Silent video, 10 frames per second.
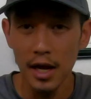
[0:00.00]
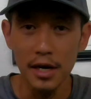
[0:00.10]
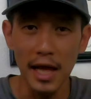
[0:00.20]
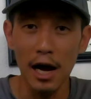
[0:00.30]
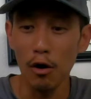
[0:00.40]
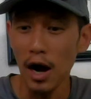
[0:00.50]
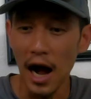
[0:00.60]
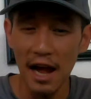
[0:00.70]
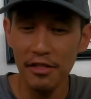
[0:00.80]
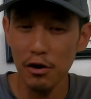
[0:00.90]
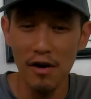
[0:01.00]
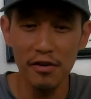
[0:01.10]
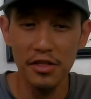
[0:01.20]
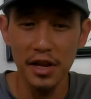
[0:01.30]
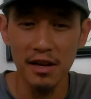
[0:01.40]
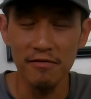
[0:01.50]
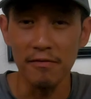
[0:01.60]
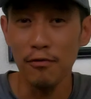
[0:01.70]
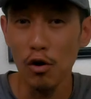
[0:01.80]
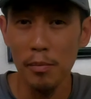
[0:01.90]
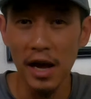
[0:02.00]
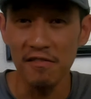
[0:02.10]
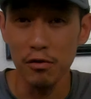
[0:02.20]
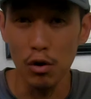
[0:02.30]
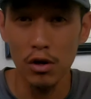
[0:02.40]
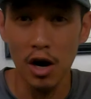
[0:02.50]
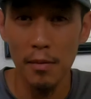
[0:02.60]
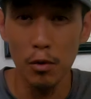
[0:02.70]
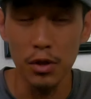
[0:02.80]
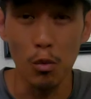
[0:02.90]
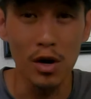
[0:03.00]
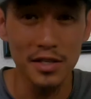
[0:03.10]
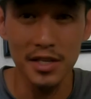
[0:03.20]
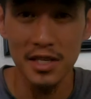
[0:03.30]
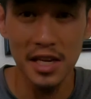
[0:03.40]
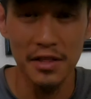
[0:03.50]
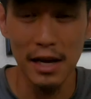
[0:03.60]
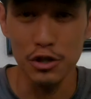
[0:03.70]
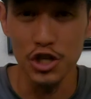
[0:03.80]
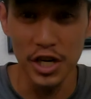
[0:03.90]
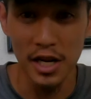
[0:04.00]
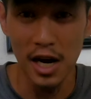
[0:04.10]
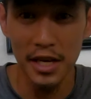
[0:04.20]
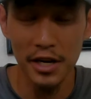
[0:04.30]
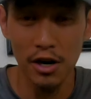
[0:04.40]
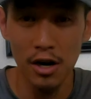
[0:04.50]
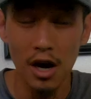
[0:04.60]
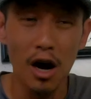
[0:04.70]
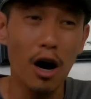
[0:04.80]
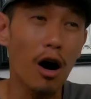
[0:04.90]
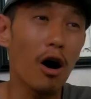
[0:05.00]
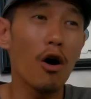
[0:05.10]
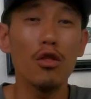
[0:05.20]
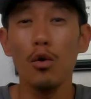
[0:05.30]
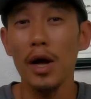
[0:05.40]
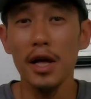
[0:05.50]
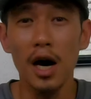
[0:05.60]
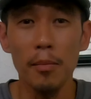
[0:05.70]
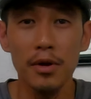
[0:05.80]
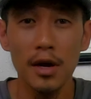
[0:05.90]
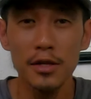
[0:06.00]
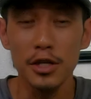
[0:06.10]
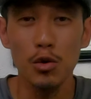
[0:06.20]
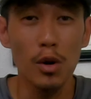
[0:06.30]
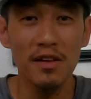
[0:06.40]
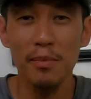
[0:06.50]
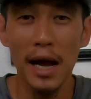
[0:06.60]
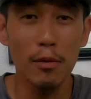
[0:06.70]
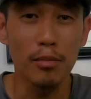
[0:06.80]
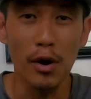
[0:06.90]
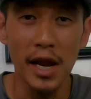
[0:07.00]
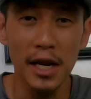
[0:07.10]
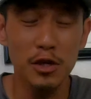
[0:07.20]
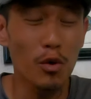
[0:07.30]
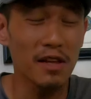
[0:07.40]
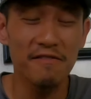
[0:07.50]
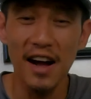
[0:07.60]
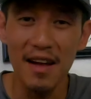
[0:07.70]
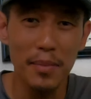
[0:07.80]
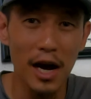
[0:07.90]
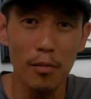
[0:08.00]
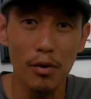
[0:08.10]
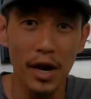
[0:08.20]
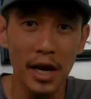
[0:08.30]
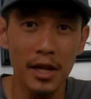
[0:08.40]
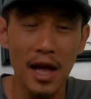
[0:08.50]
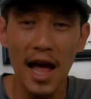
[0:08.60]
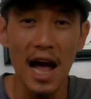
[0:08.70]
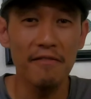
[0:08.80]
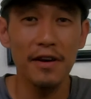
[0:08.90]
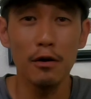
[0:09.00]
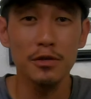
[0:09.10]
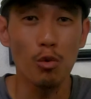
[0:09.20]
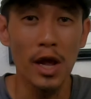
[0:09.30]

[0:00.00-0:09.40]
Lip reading: Now, I throw everything from 4-pound fluorocarbon with a 1/16 ounce jig on here, all the way up to 20-pound braid, 25-pound braid, half-ounce